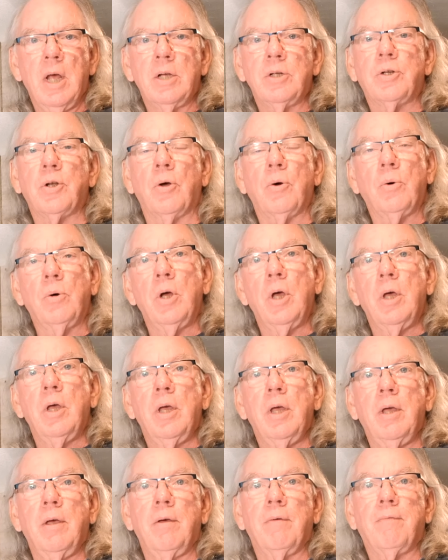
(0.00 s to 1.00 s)
So
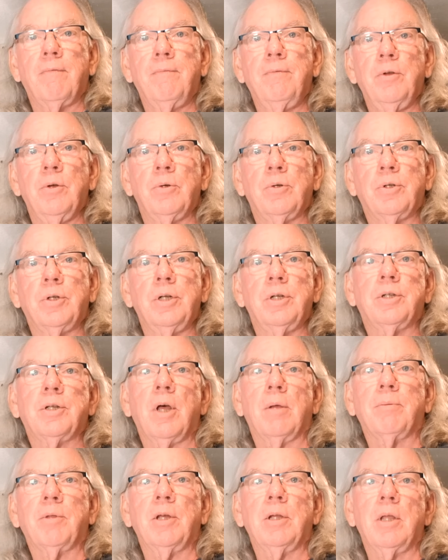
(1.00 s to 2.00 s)
if you see
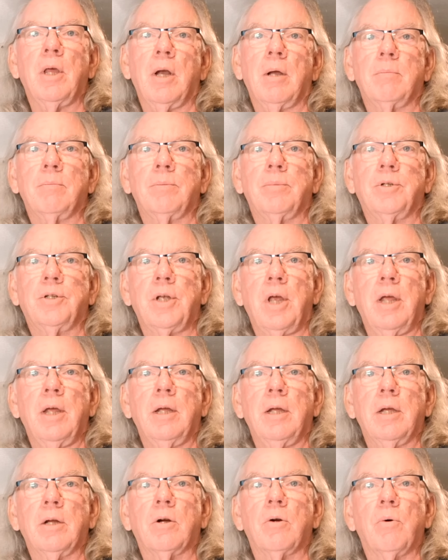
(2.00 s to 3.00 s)
something that I'm
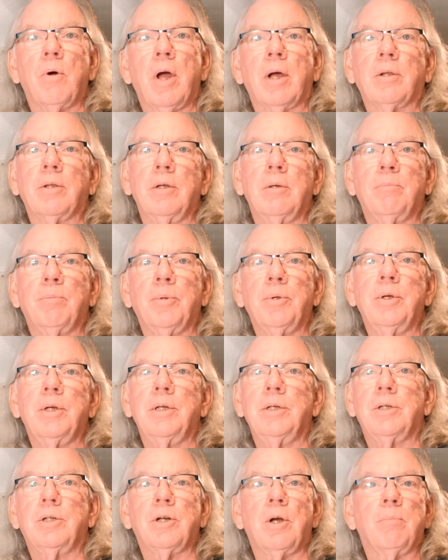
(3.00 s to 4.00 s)
saying incorrectly,
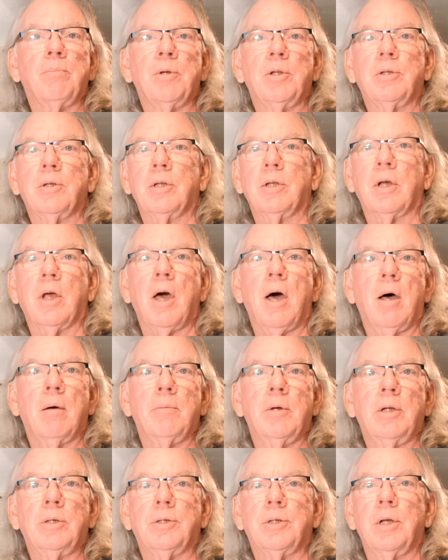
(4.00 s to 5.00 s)
please jump into the
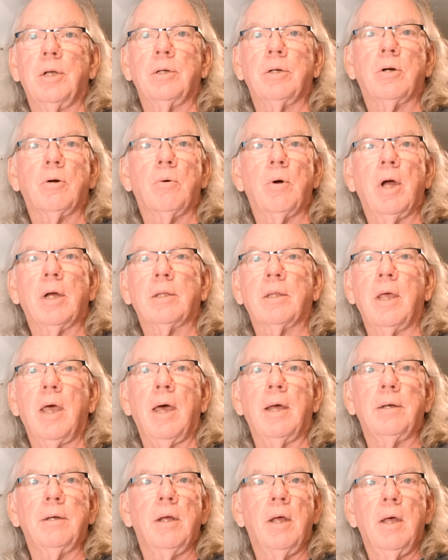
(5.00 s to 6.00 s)
comments and correct
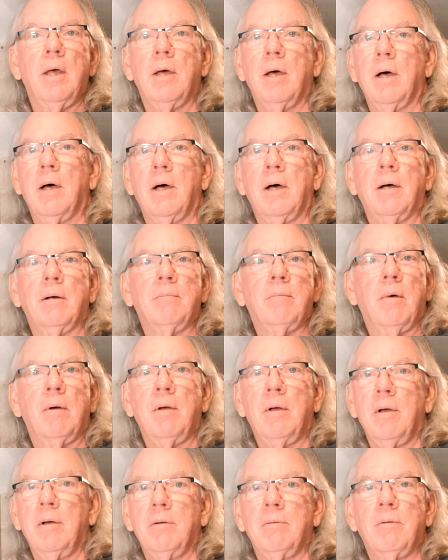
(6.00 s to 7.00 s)
that.
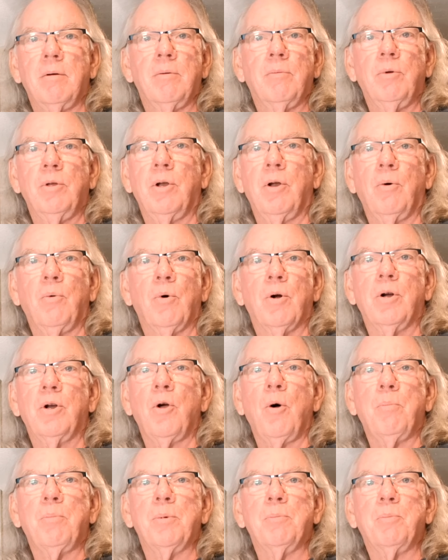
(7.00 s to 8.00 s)
We're an
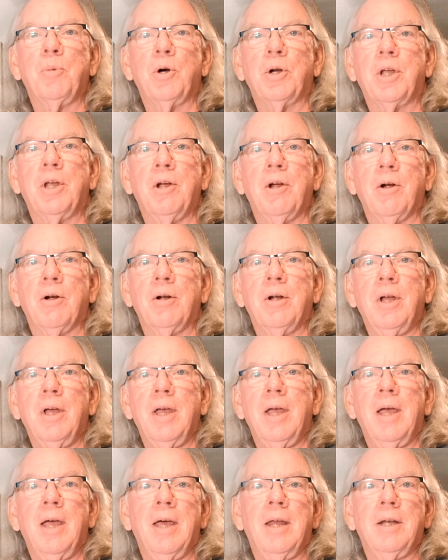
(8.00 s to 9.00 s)
open book here,
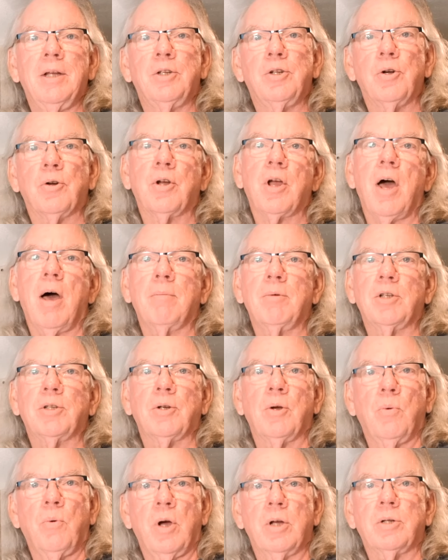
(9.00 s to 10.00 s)
and it's your comments
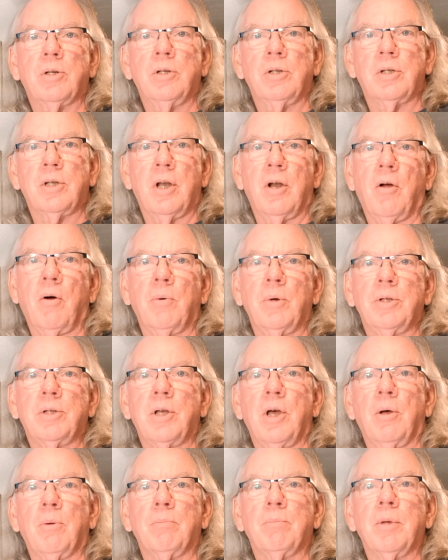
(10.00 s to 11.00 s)
and questions that always
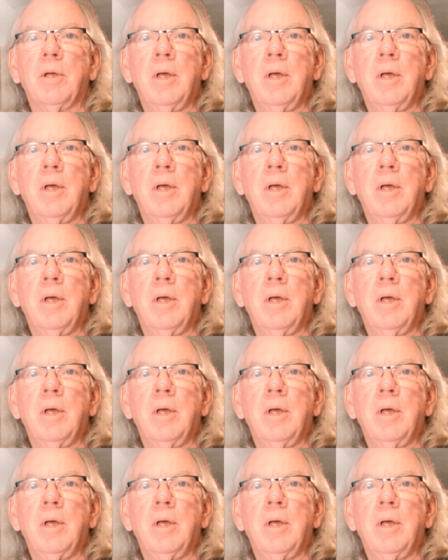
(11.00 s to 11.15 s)
help